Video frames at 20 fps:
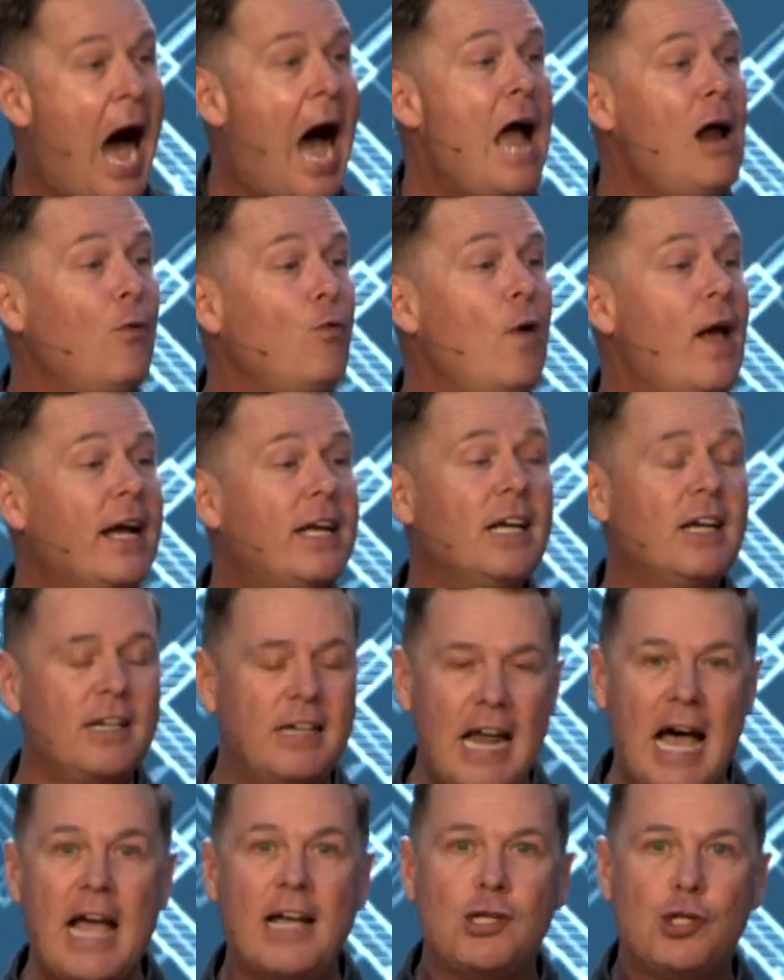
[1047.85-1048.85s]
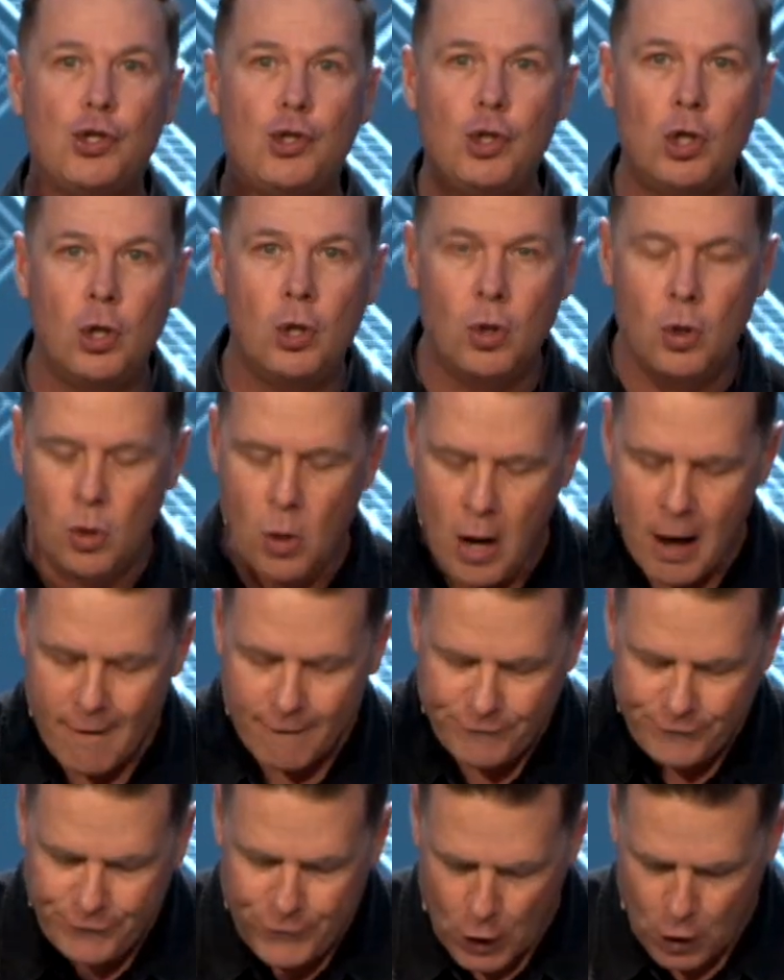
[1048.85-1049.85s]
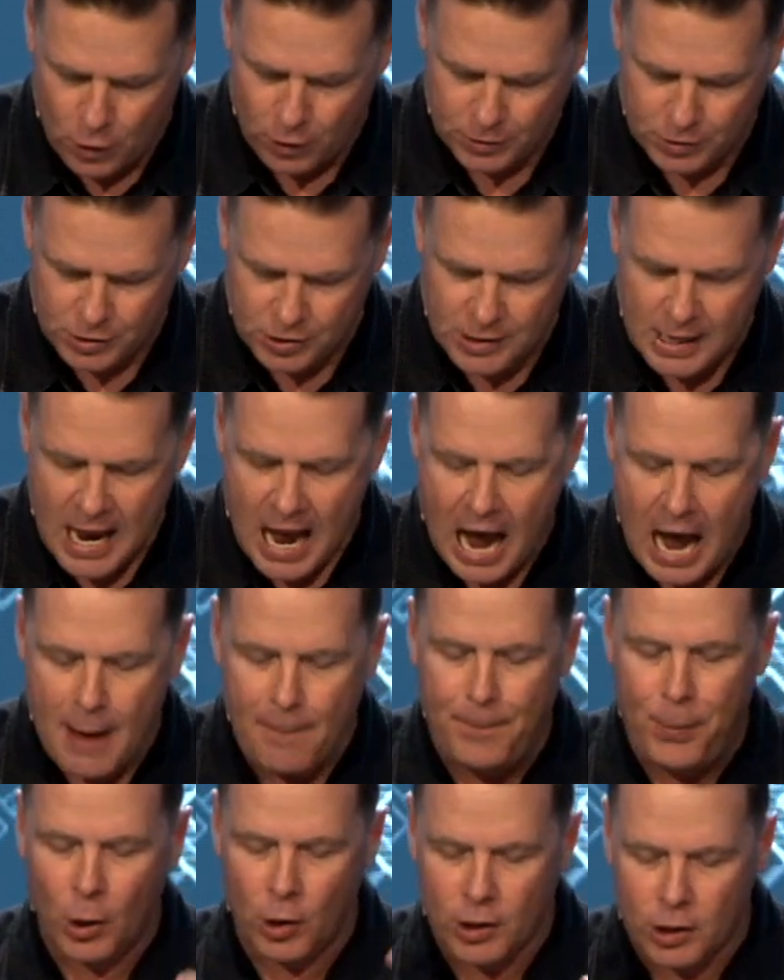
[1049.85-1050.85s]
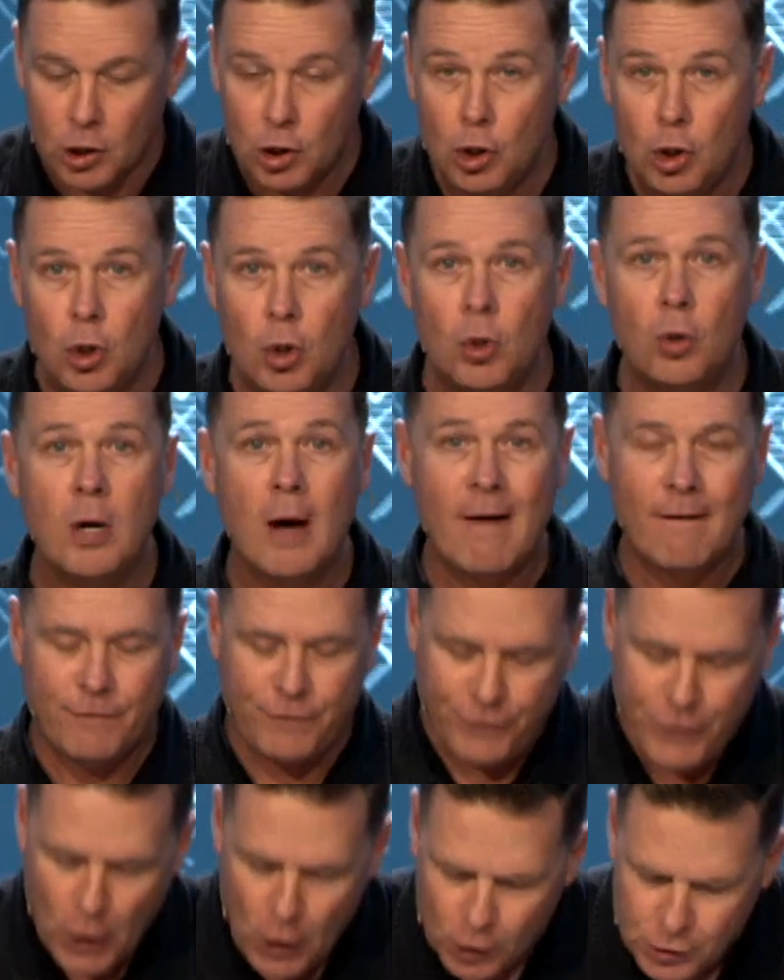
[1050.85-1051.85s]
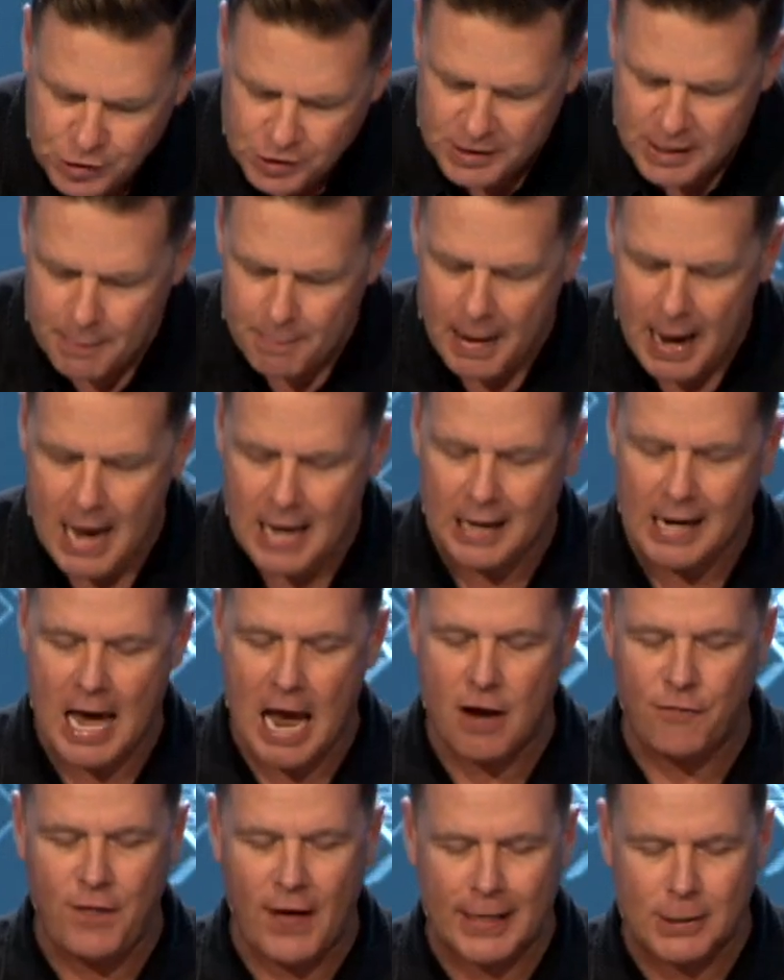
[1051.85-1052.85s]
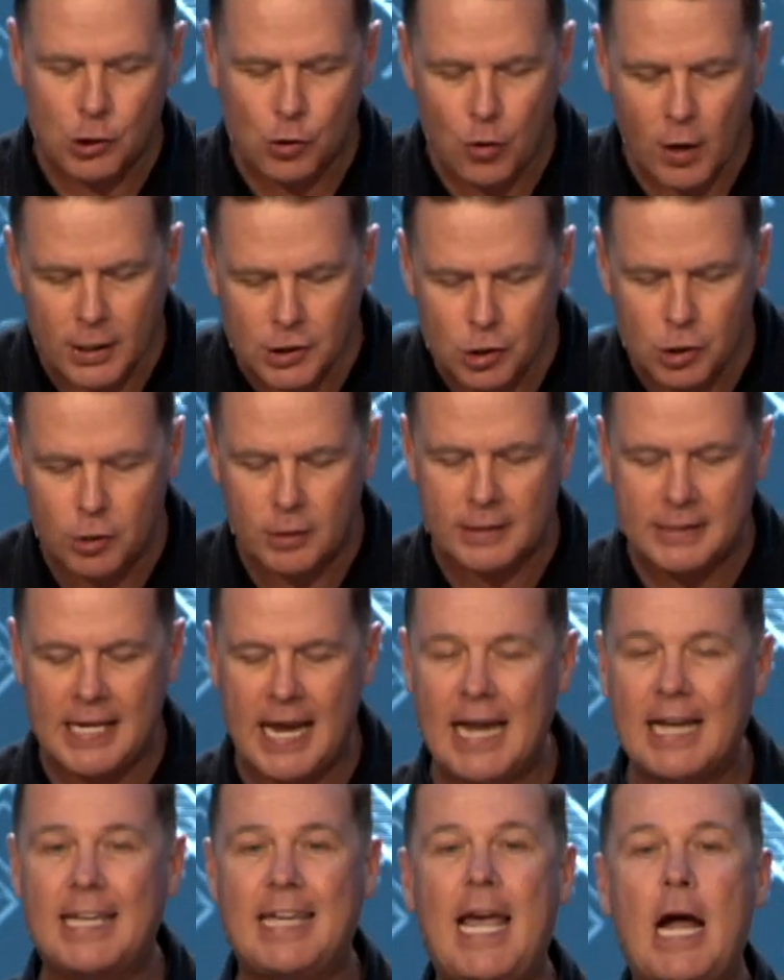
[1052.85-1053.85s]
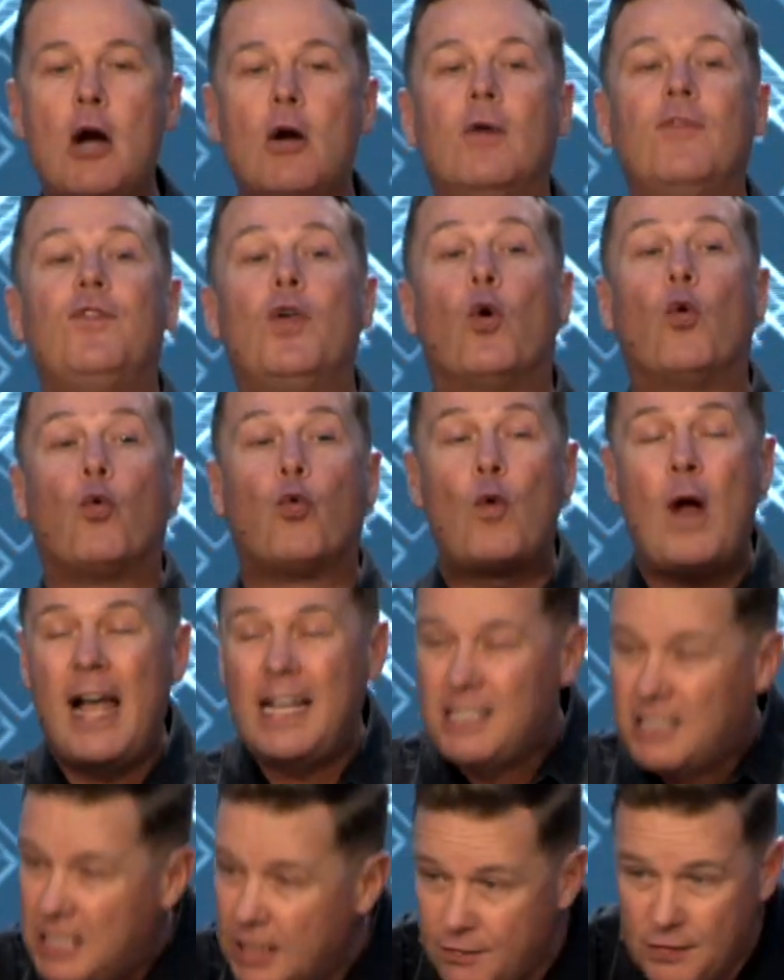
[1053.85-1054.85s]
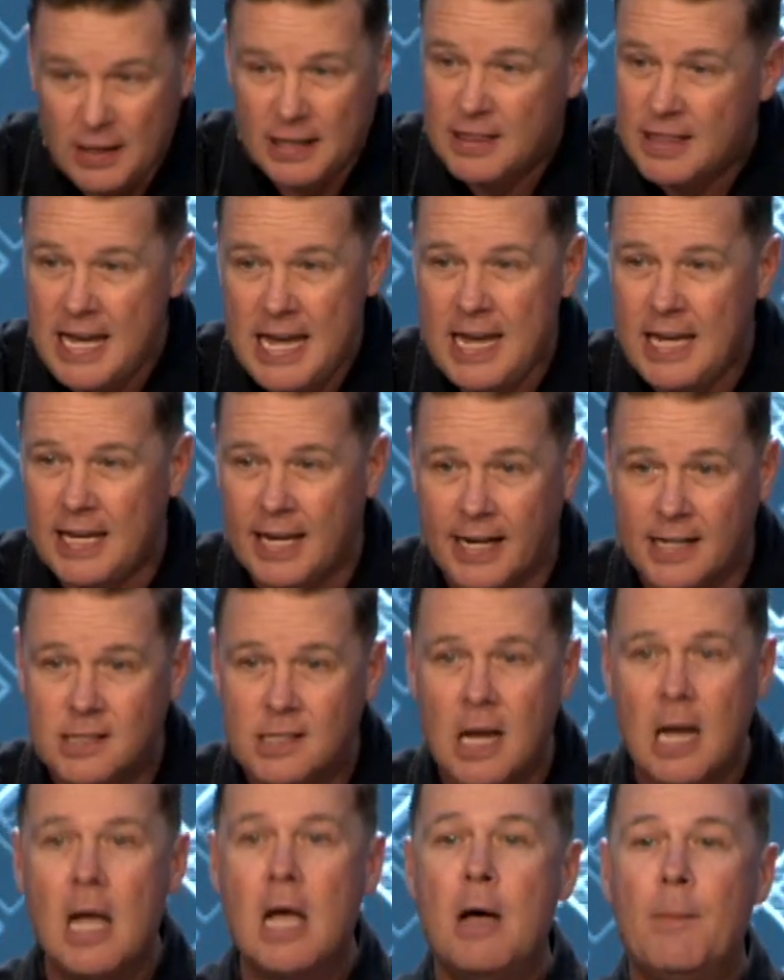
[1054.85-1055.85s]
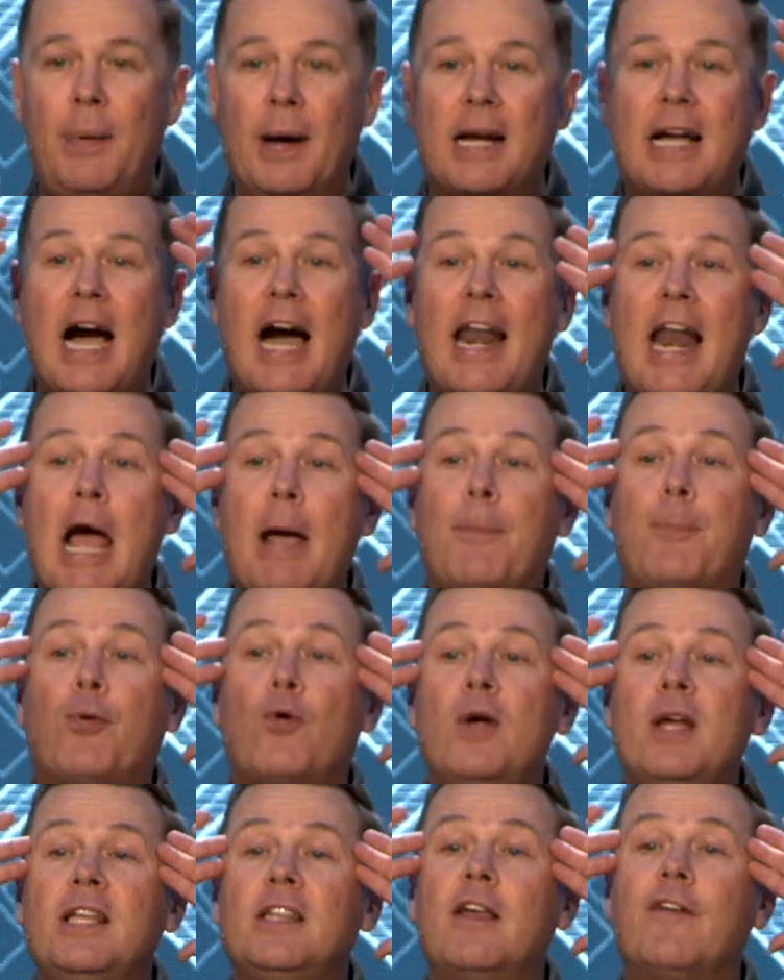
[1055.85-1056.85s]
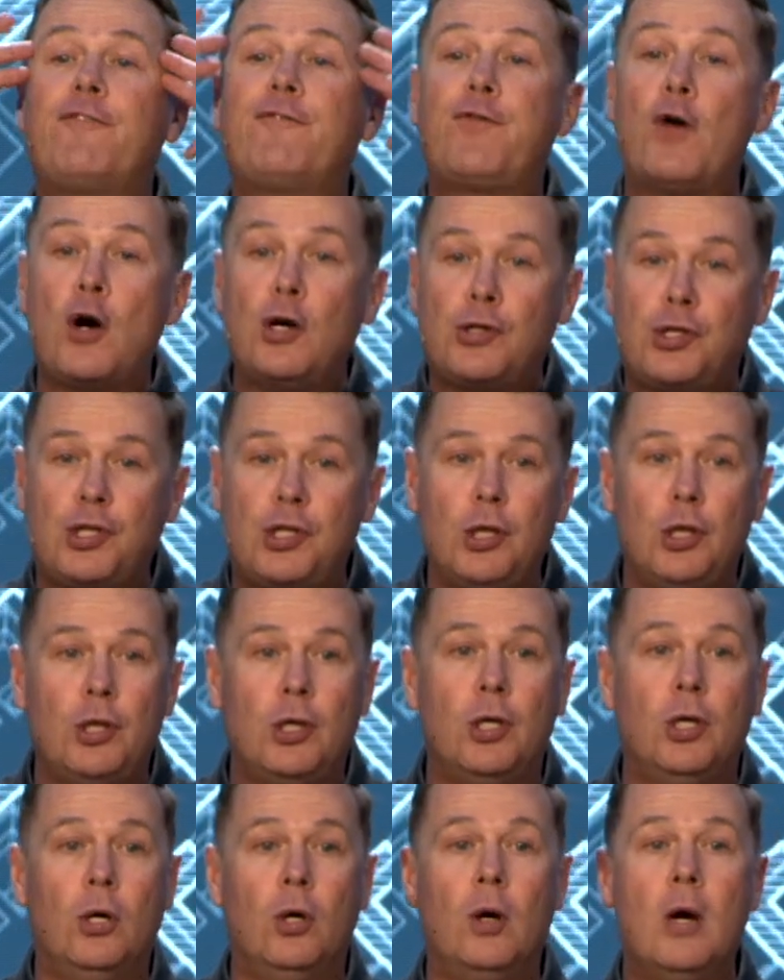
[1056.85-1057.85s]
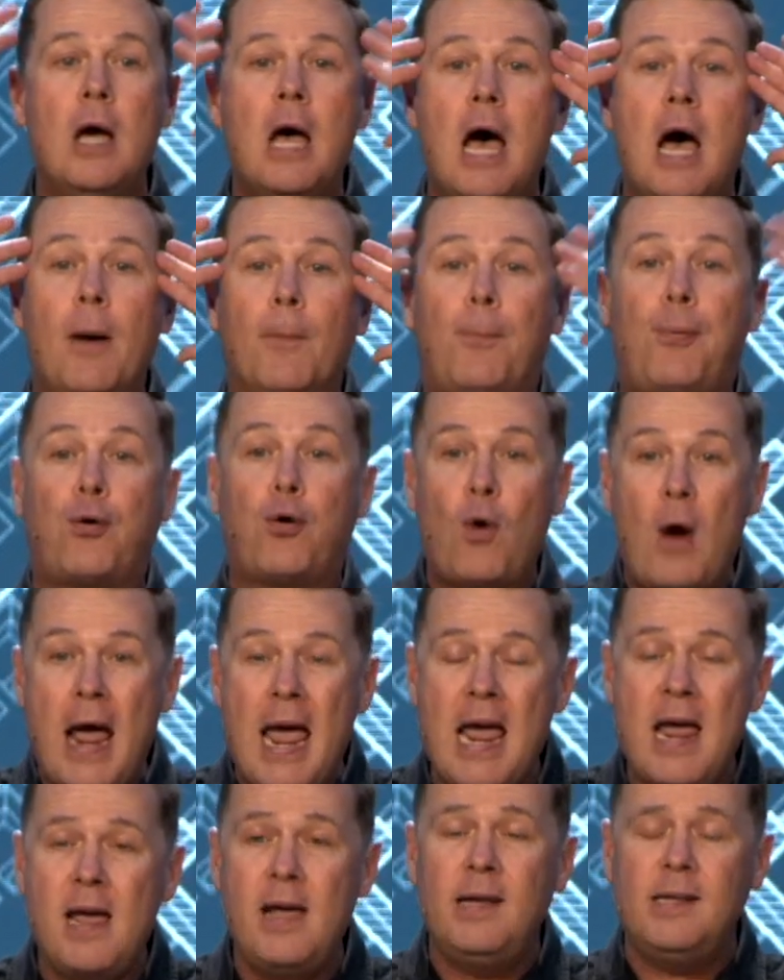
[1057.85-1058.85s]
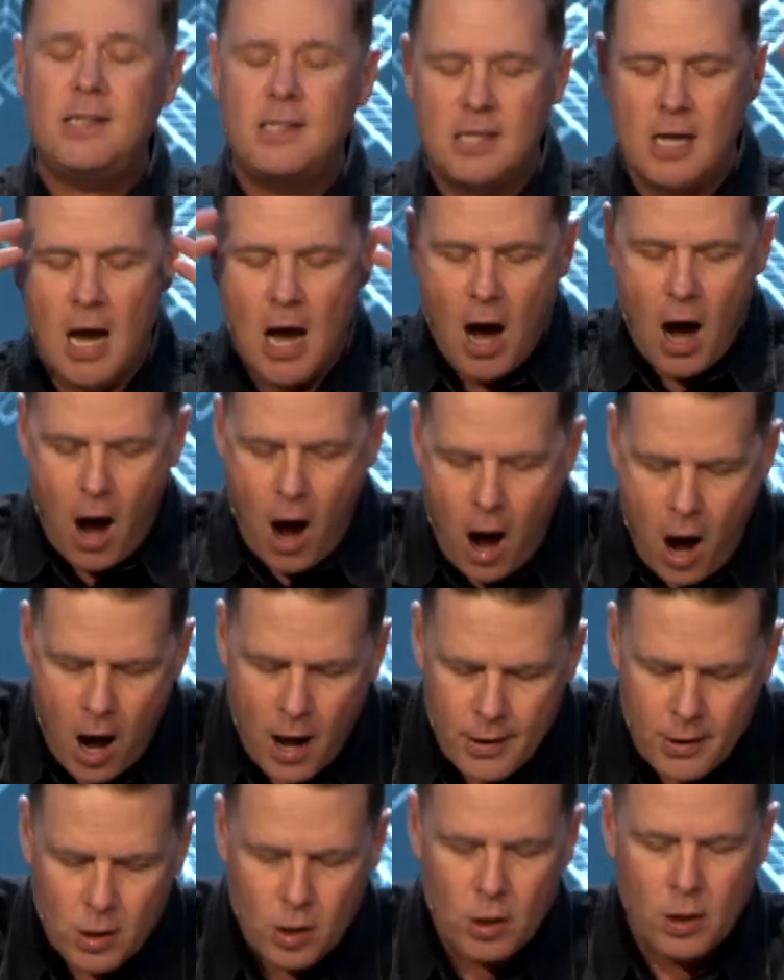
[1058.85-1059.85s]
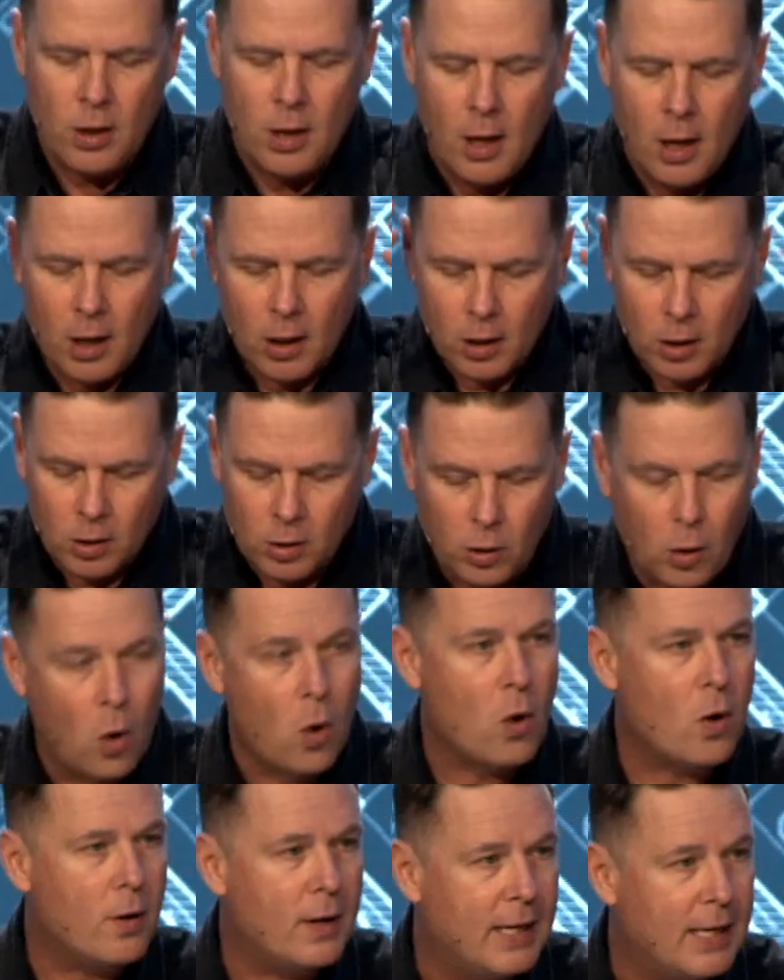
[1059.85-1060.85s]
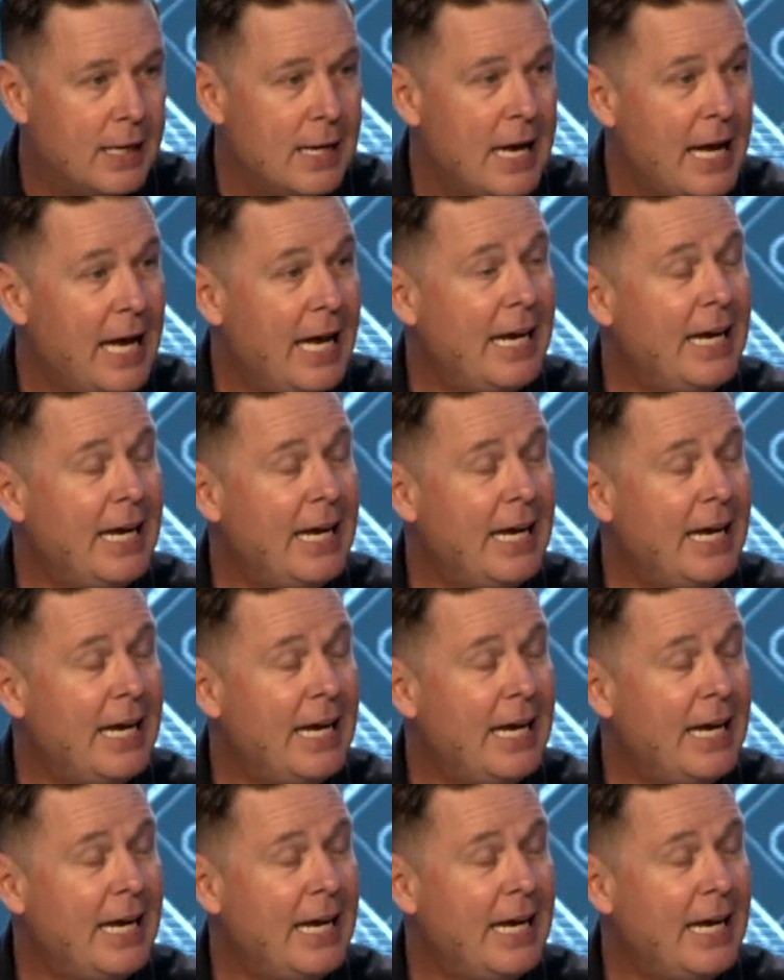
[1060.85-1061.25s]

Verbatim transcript: I recognize you first. I'm putting you first in my life. I trust you to take care of the rest of the things, but God, I bring the first to you. Praise, honor, glory.